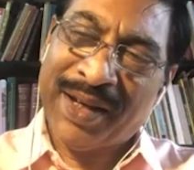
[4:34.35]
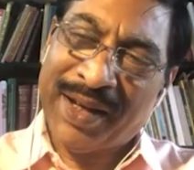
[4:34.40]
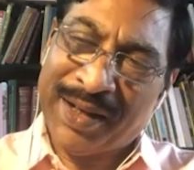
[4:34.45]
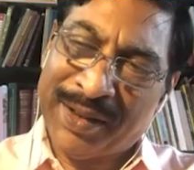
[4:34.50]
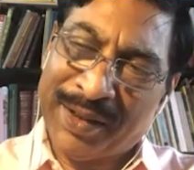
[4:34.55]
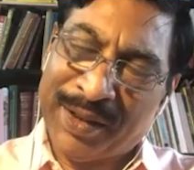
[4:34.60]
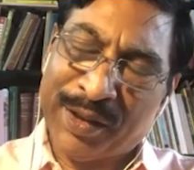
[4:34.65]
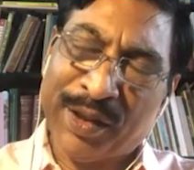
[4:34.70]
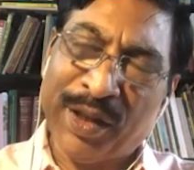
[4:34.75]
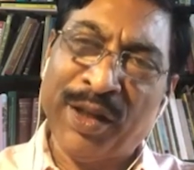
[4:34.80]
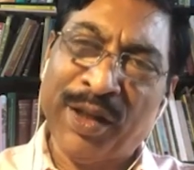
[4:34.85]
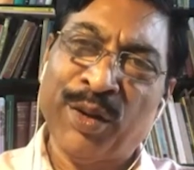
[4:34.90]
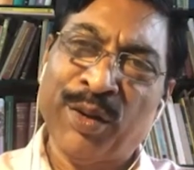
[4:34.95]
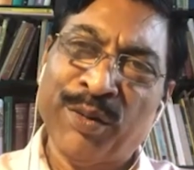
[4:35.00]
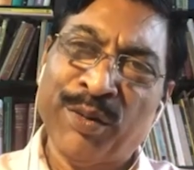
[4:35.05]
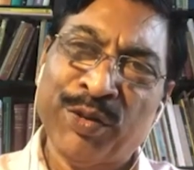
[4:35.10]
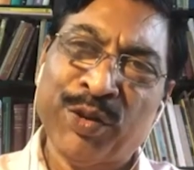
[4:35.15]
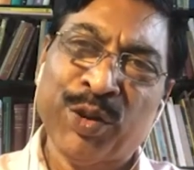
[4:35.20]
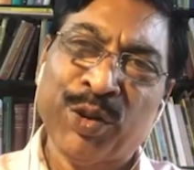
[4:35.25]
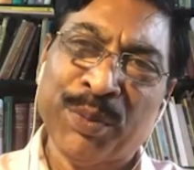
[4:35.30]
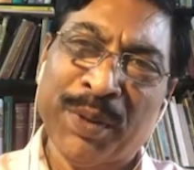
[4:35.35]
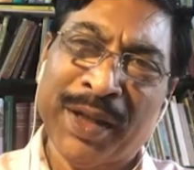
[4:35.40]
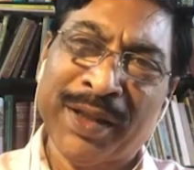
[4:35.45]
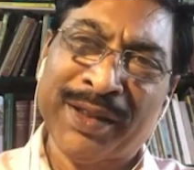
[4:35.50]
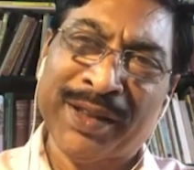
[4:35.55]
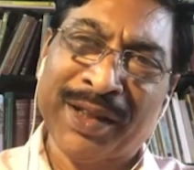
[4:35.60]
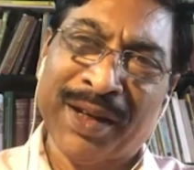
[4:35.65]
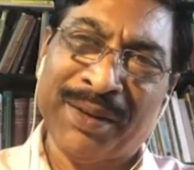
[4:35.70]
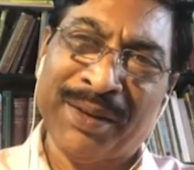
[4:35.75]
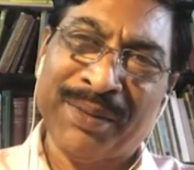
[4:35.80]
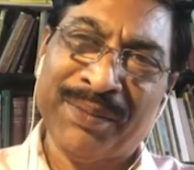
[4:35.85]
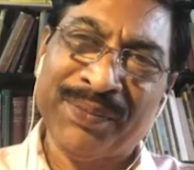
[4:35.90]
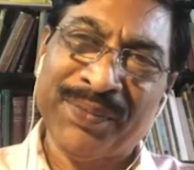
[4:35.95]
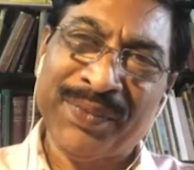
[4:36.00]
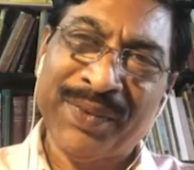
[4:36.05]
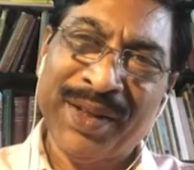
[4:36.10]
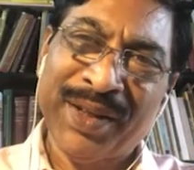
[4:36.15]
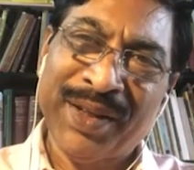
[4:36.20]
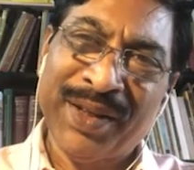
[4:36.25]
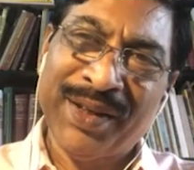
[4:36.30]
And the king of Sumatra,
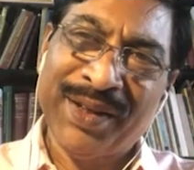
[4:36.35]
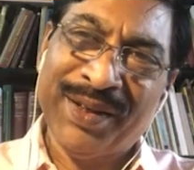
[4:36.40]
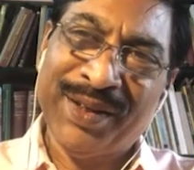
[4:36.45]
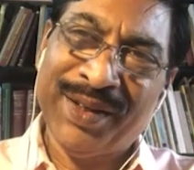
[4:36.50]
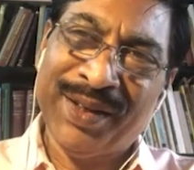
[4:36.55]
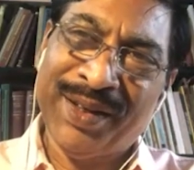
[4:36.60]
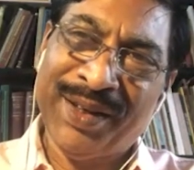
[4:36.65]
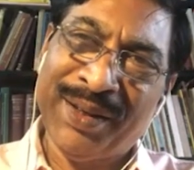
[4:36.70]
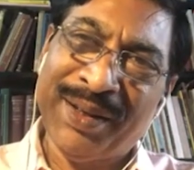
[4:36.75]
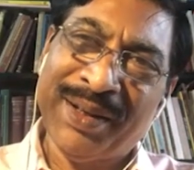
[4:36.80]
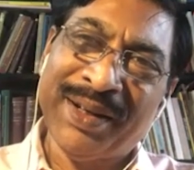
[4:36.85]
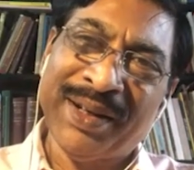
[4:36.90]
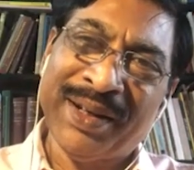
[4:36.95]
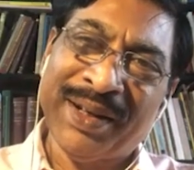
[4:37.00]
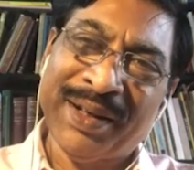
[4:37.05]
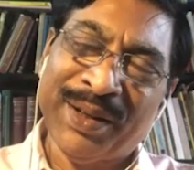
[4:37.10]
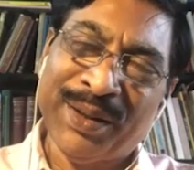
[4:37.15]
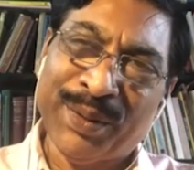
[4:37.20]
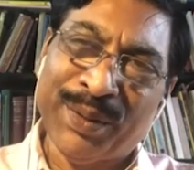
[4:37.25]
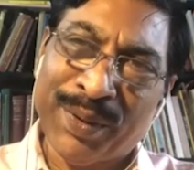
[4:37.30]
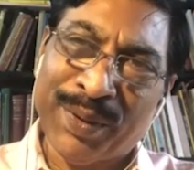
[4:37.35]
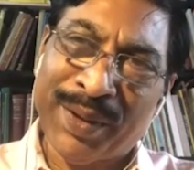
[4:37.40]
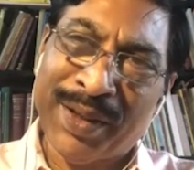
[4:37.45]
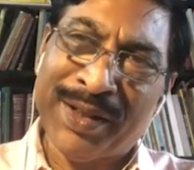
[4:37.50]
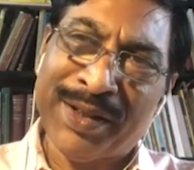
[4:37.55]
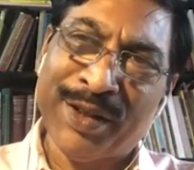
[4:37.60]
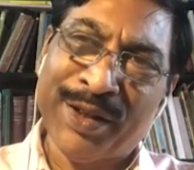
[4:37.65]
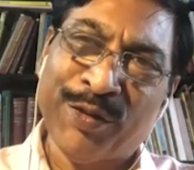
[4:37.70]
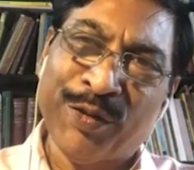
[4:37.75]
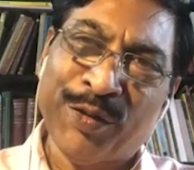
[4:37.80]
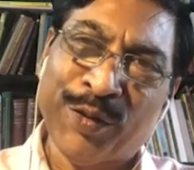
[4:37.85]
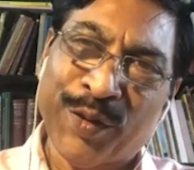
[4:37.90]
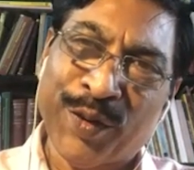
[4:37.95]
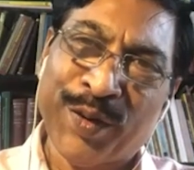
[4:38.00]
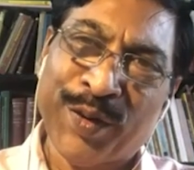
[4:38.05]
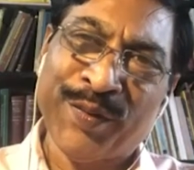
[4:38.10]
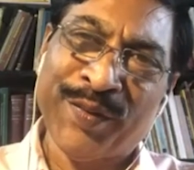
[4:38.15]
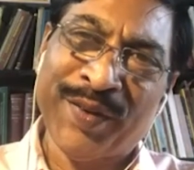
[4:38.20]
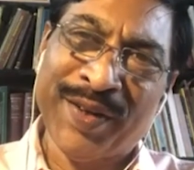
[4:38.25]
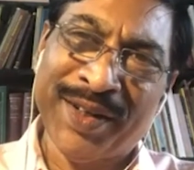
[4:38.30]
he donated
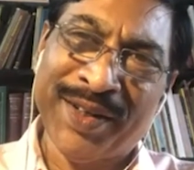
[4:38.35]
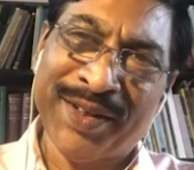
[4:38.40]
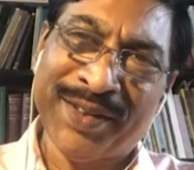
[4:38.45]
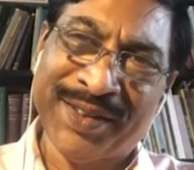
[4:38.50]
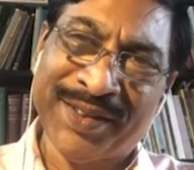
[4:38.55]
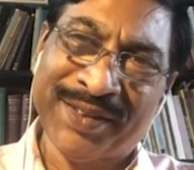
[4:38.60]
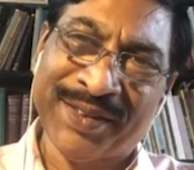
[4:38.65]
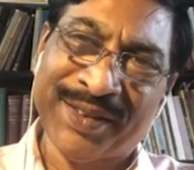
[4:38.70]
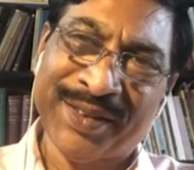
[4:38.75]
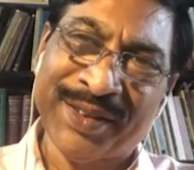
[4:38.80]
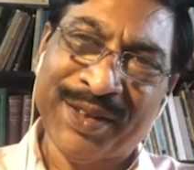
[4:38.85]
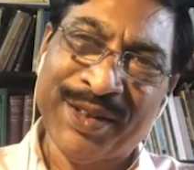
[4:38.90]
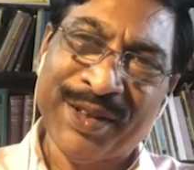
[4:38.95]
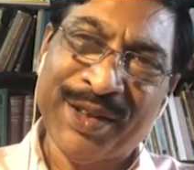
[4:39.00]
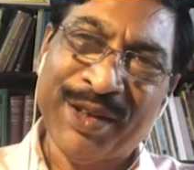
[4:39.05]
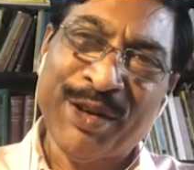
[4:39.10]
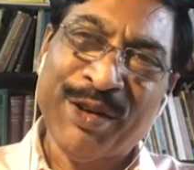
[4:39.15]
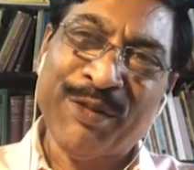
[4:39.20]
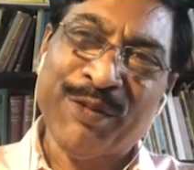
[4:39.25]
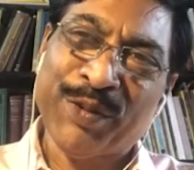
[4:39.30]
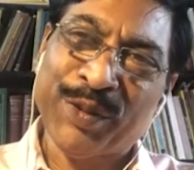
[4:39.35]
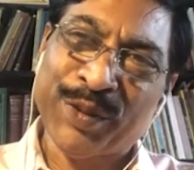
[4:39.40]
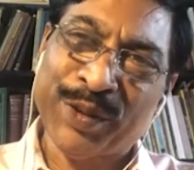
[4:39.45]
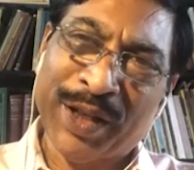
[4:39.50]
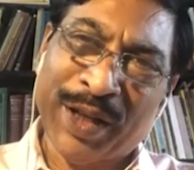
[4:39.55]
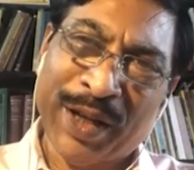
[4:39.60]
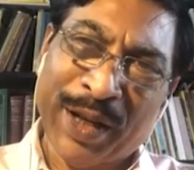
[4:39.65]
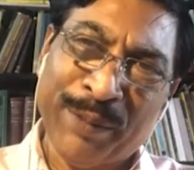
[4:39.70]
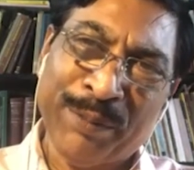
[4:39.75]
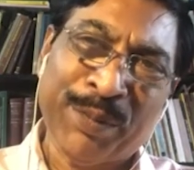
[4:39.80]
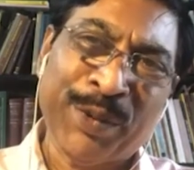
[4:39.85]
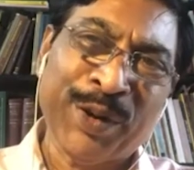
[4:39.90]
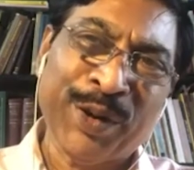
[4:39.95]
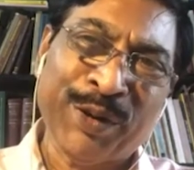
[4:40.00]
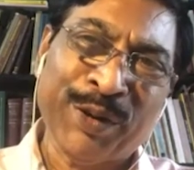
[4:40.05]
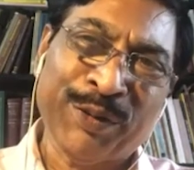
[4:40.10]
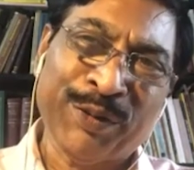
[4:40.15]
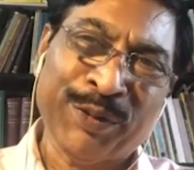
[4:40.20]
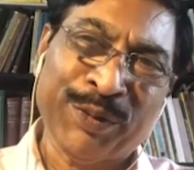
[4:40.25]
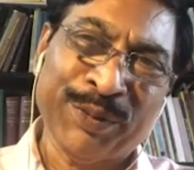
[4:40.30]
4 villages for the
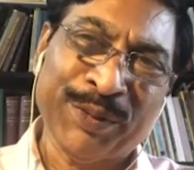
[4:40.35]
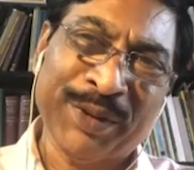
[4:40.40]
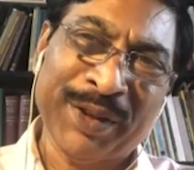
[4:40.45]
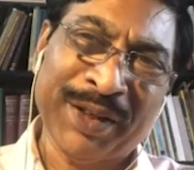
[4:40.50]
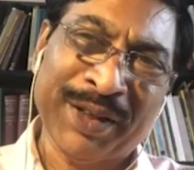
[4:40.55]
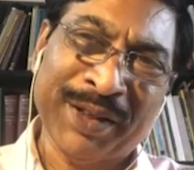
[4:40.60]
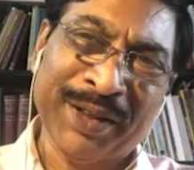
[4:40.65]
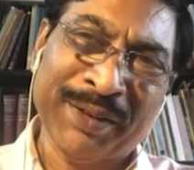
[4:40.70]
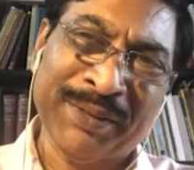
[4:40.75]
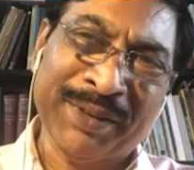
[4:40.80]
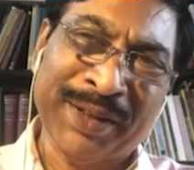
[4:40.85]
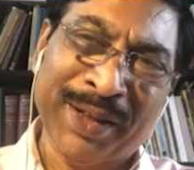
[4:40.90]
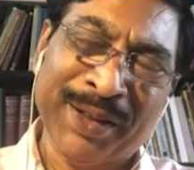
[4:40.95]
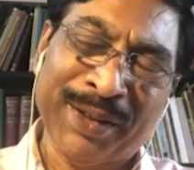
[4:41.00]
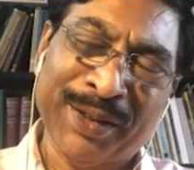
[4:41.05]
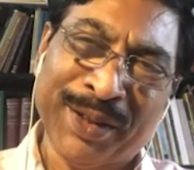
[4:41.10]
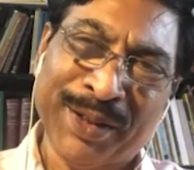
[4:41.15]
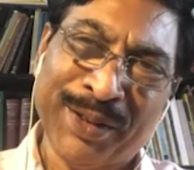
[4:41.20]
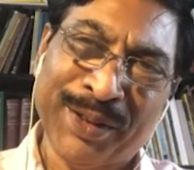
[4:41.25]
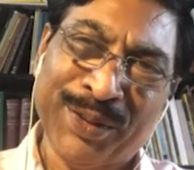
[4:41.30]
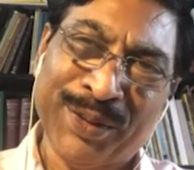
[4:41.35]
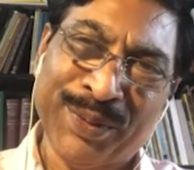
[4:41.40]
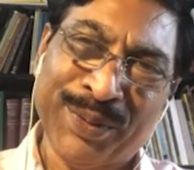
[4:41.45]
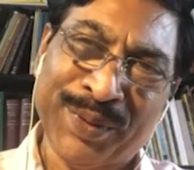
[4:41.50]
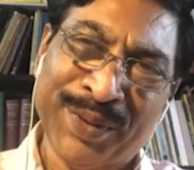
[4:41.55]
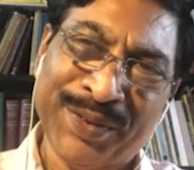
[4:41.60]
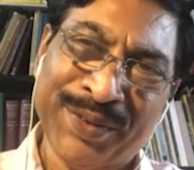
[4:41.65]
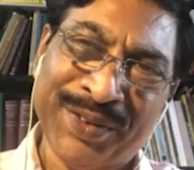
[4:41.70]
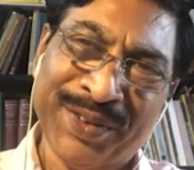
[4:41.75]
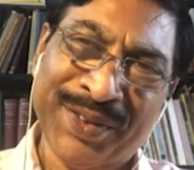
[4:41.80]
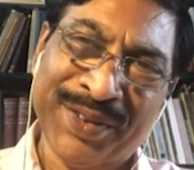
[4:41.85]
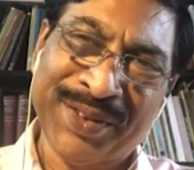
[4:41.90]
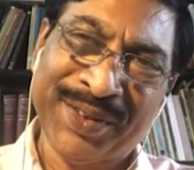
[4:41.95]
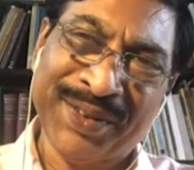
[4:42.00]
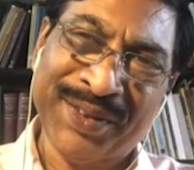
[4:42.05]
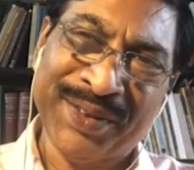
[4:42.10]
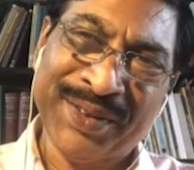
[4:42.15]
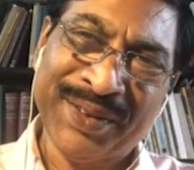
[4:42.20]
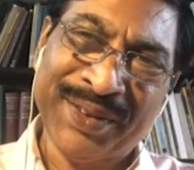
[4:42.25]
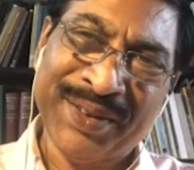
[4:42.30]
library of Nalanda University.